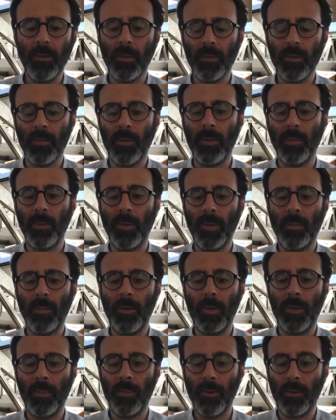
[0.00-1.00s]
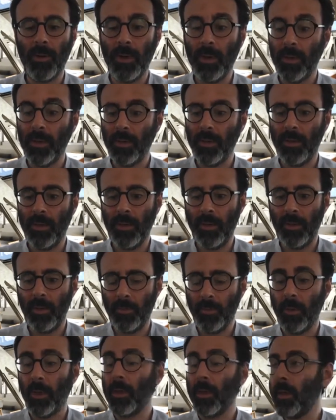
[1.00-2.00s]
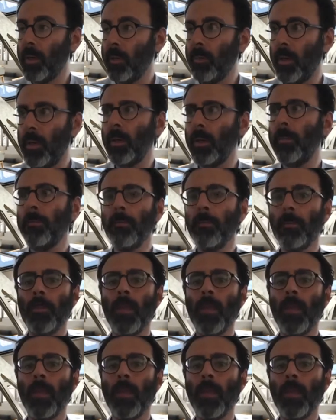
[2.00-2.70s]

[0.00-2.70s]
So I'm writing a book